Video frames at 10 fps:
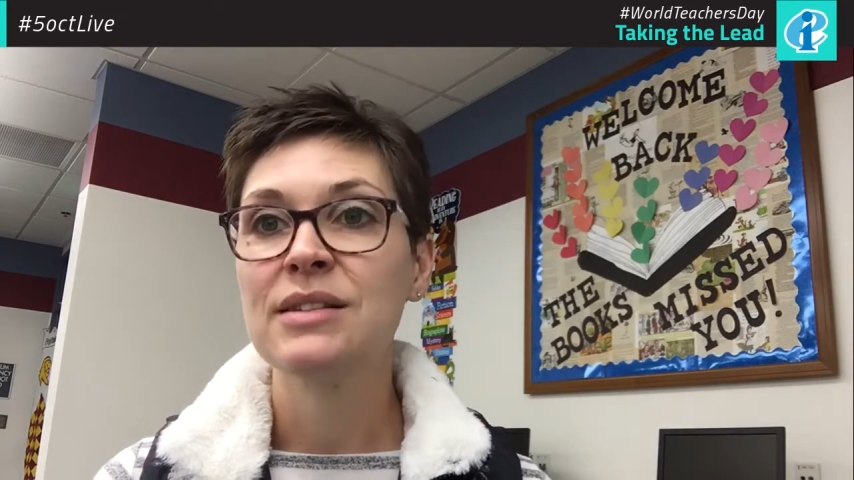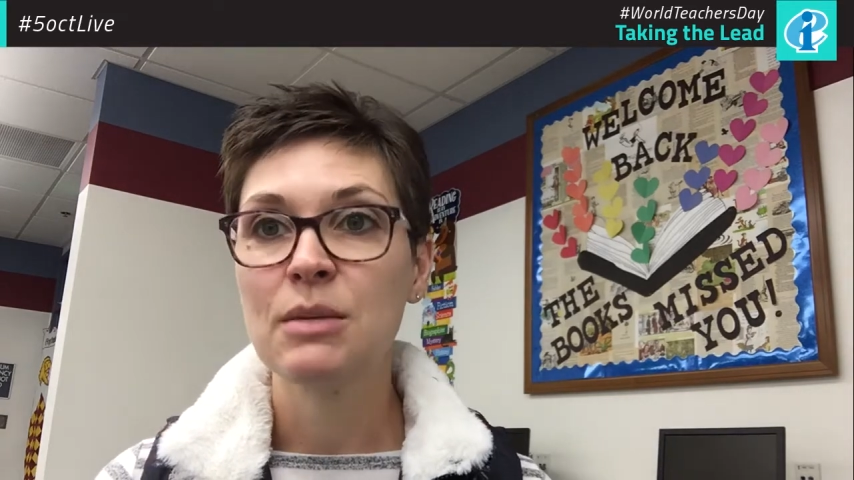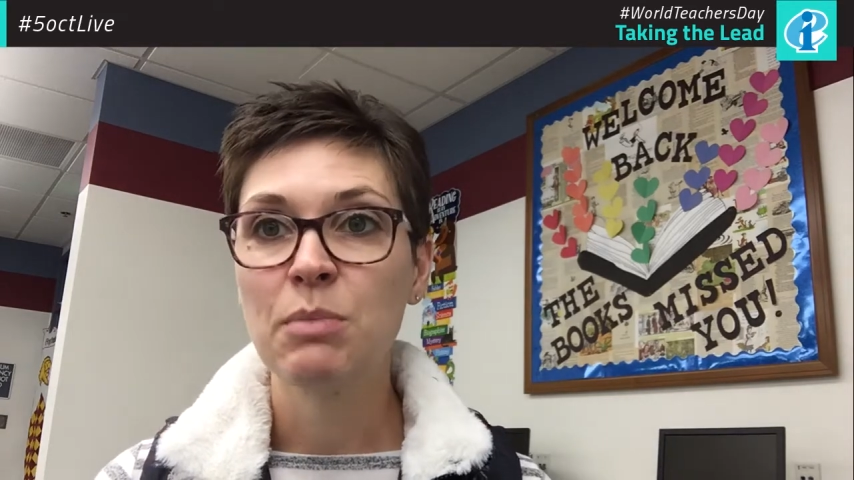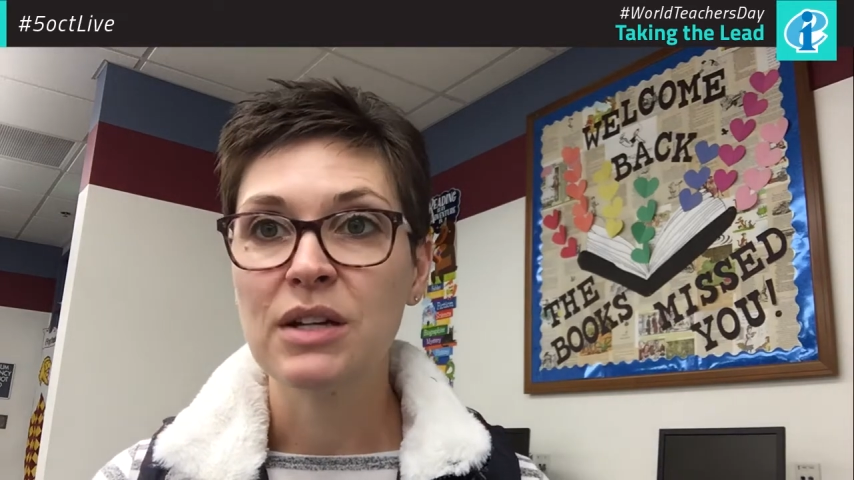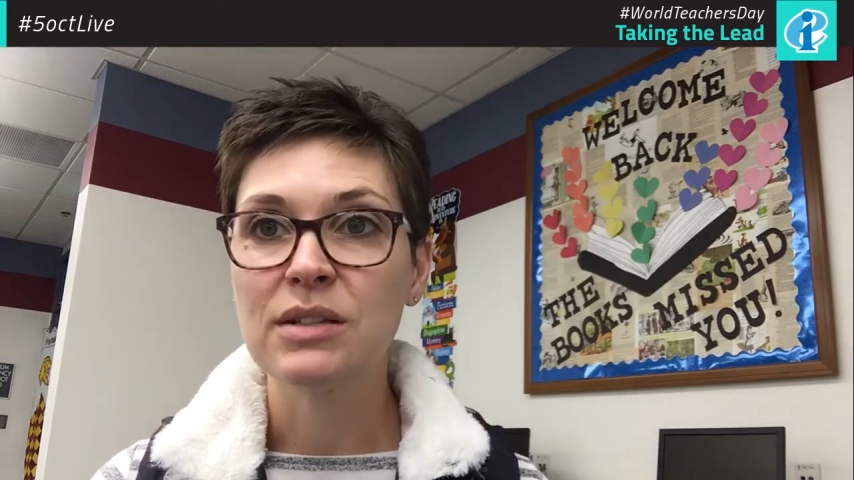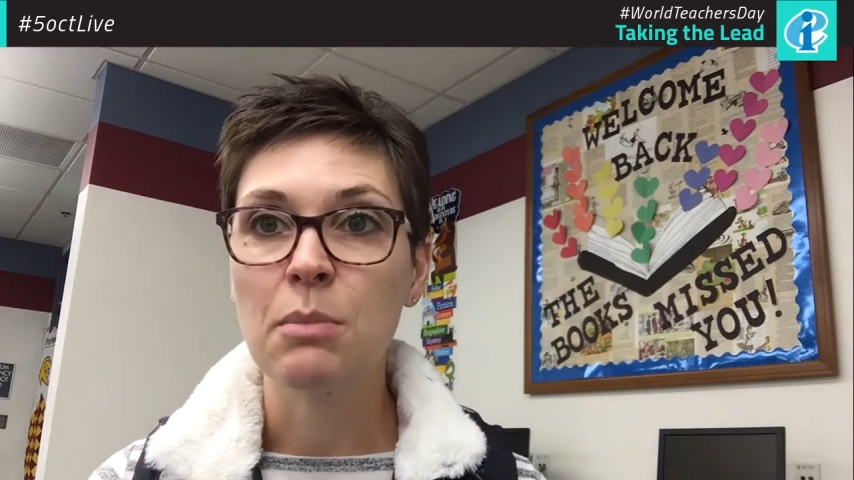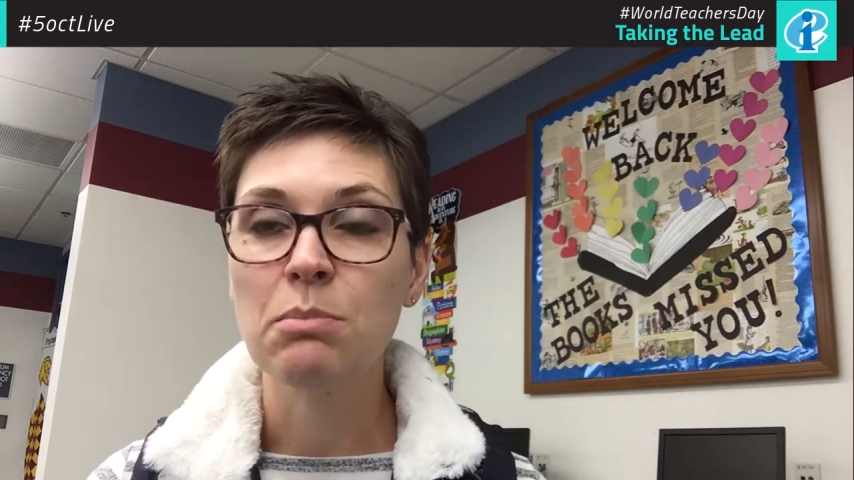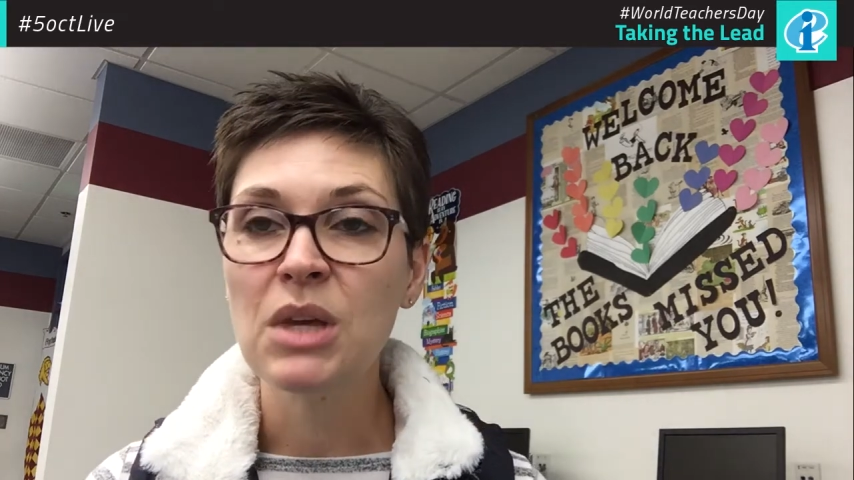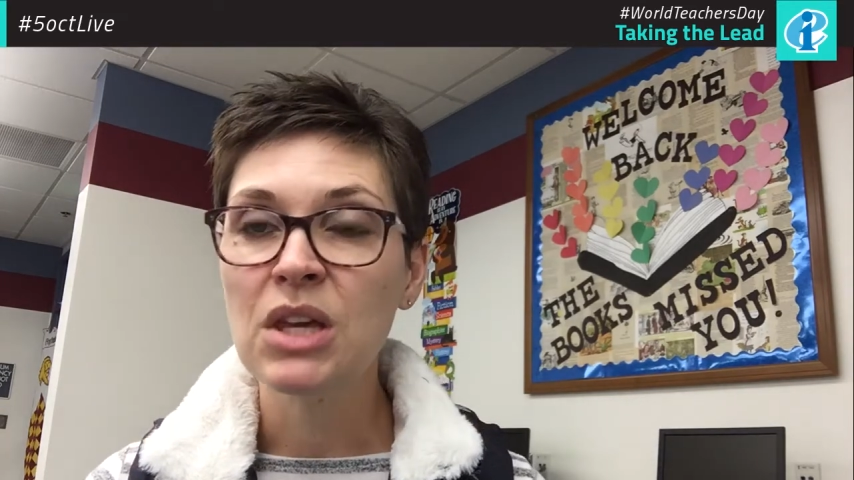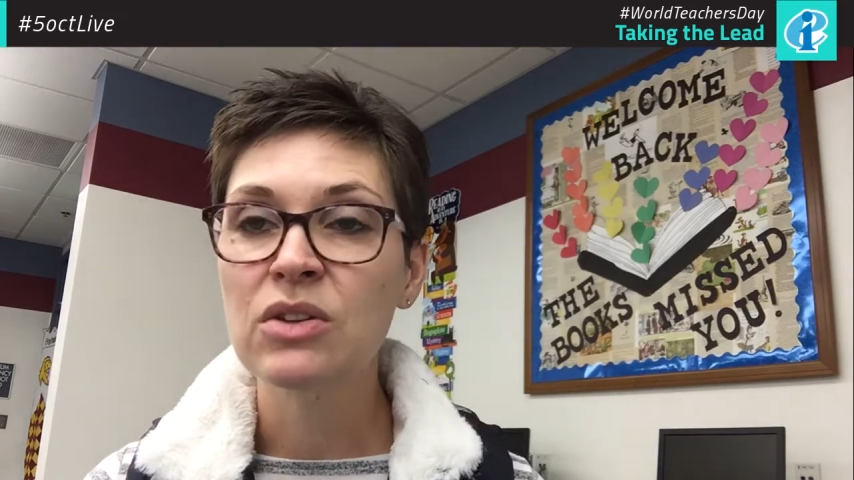they picked up
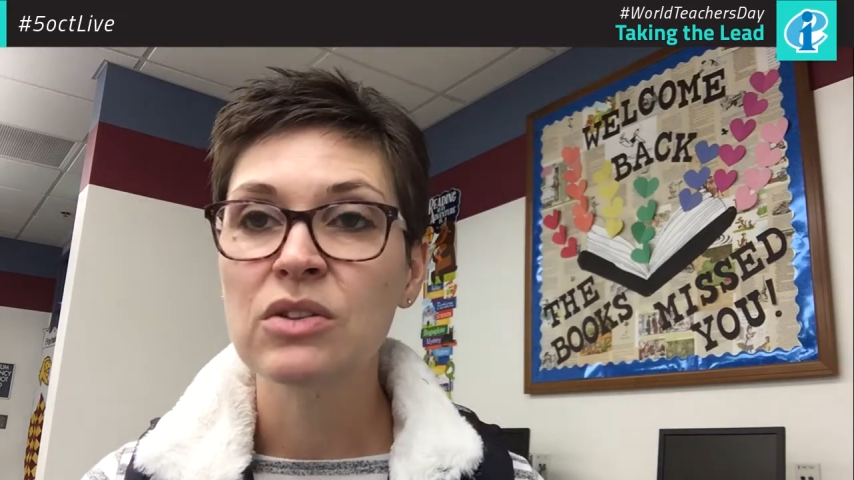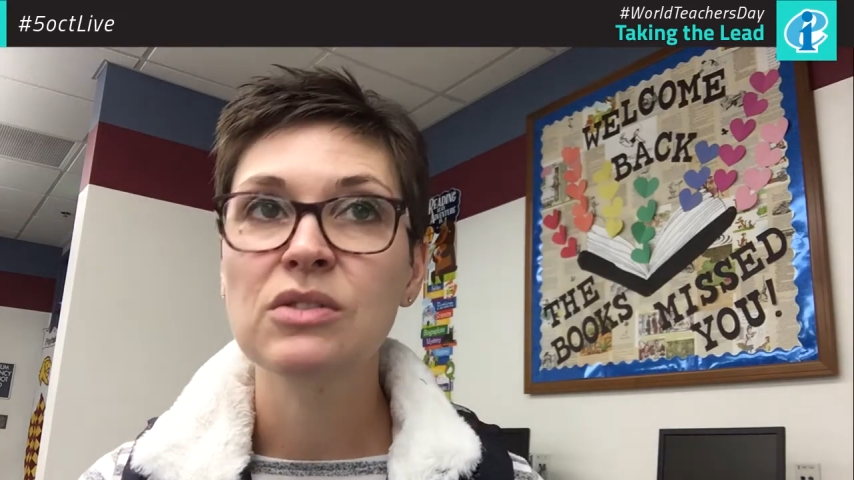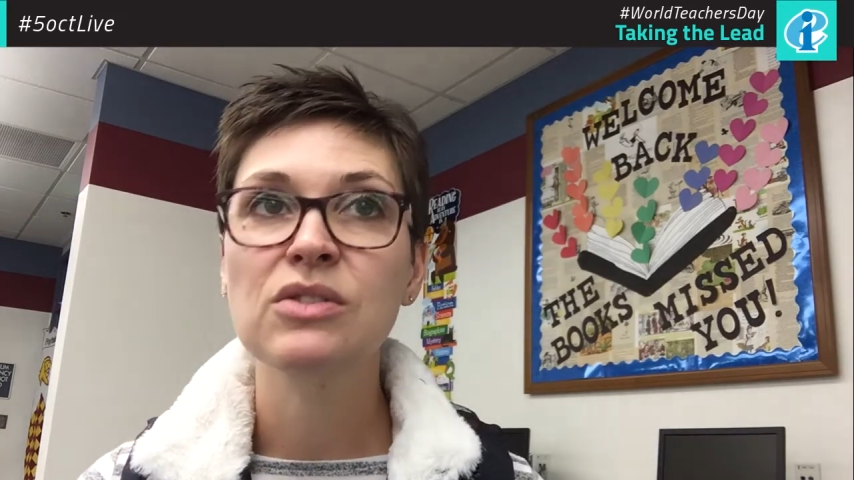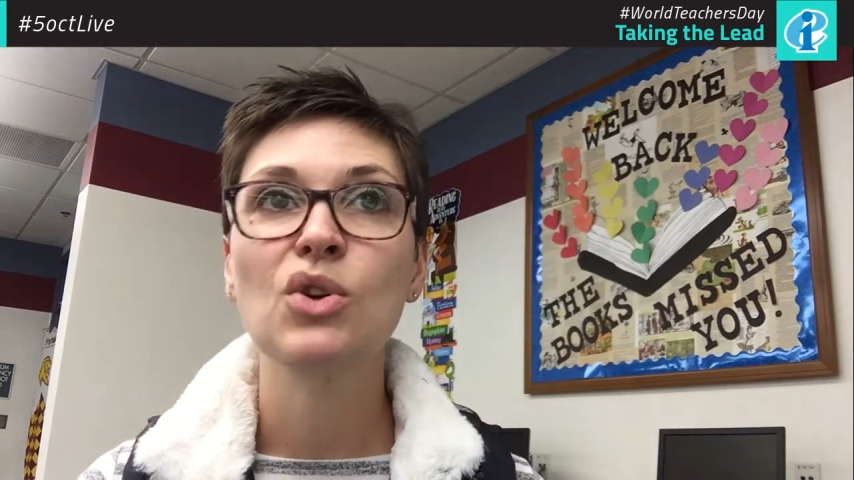meals